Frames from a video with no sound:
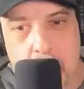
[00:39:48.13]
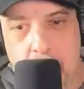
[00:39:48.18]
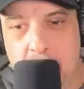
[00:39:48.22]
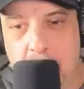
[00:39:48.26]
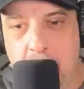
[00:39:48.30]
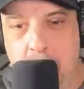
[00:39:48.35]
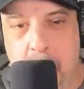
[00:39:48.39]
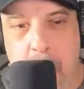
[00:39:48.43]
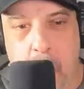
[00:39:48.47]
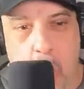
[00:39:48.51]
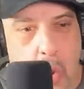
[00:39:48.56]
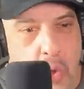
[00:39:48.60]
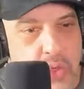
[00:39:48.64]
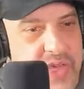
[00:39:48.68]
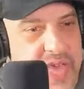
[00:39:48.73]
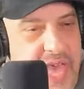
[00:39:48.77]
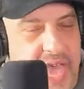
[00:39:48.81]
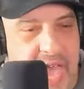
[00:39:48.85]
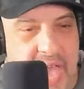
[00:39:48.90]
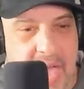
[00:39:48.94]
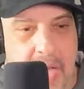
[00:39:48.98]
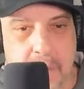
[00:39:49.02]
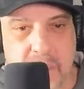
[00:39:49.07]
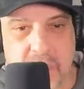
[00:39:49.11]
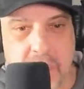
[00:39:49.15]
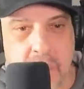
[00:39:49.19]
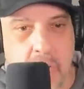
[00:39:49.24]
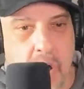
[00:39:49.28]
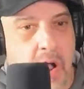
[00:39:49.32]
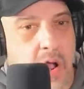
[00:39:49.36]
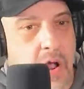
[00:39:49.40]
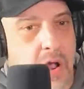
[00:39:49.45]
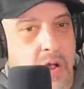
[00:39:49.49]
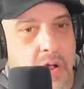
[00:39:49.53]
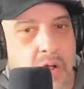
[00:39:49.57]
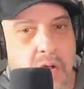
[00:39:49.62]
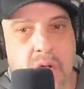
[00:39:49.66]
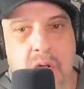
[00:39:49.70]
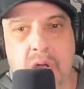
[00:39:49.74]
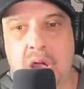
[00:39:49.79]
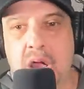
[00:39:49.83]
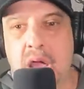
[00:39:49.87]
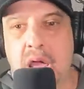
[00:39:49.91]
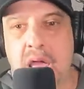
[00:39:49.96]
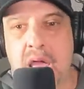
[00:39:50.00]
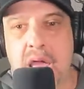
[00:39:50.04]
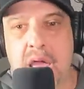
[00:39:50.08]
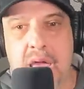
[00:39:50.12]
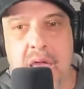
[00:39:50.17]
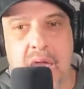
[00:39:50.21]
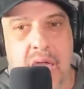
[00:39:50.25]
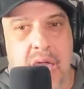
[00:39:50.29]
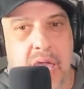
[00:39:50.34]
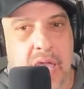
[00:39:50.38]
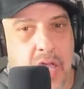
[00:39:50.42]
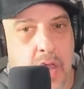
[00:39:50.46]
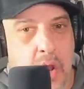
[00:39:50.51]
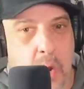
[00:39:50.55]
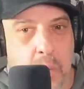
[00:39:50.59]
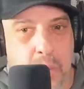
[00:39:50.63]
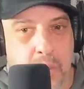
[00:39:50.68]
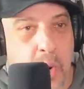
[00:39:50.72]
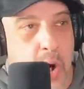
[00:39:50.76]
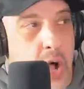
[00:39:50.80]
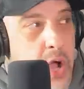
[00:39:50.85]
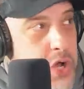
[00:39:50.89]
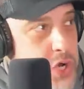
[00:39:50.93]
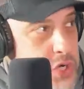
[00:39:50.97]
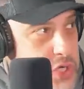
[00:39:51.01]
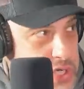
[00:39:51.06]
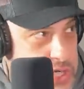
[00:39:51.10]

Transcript: both camps are you know bunker